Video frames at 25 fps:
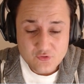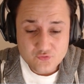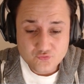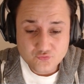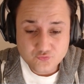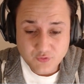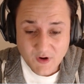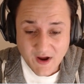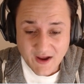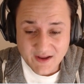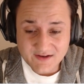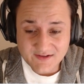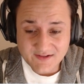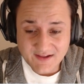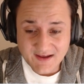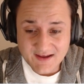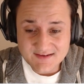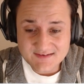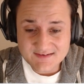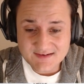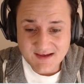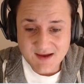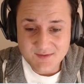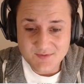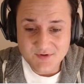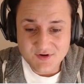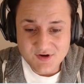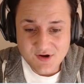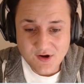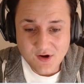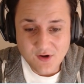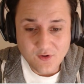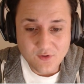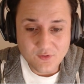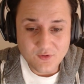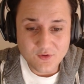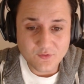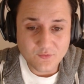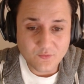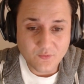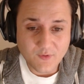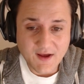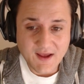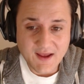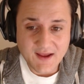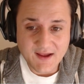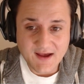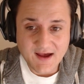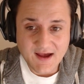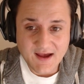Red lightsaber. No
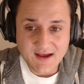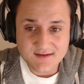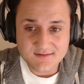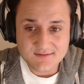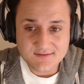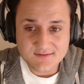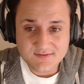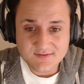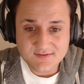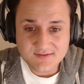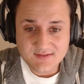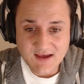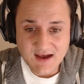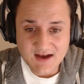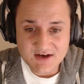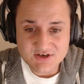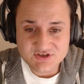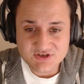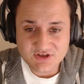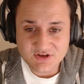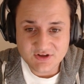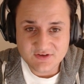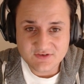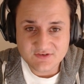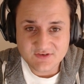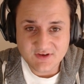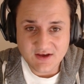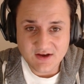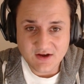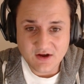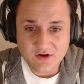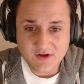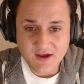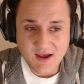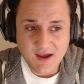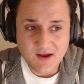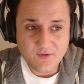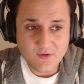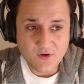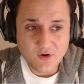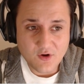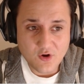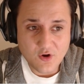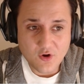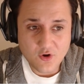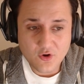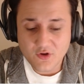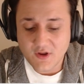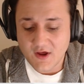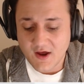way, guys. That actually looks sick. Okay,
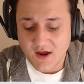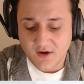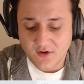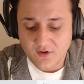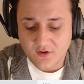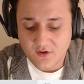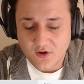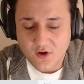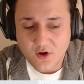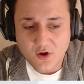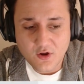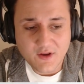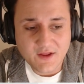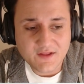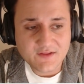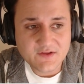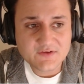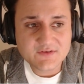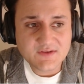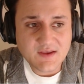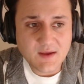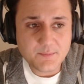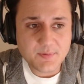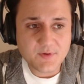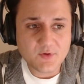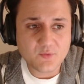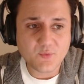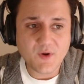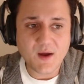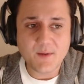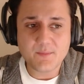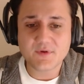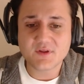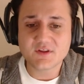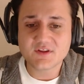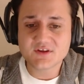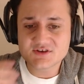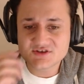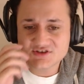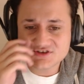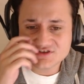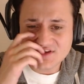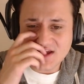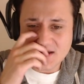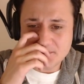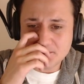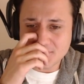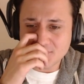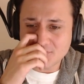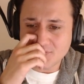hold on. Hold on. Let's type in weapon. Let's just
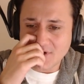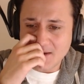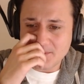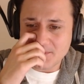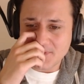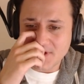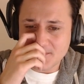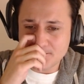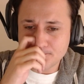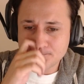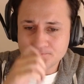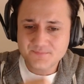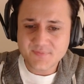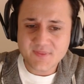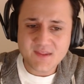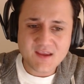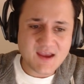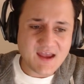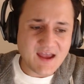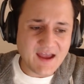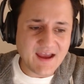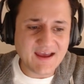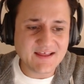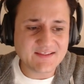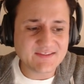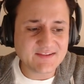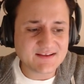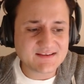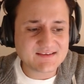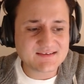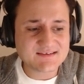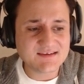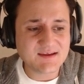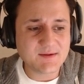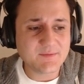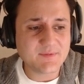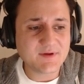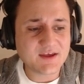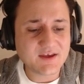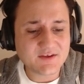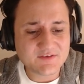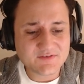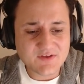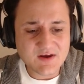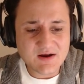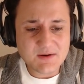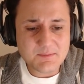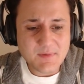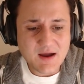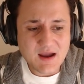type in weapon and let's see because
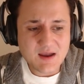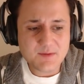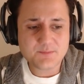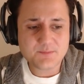there might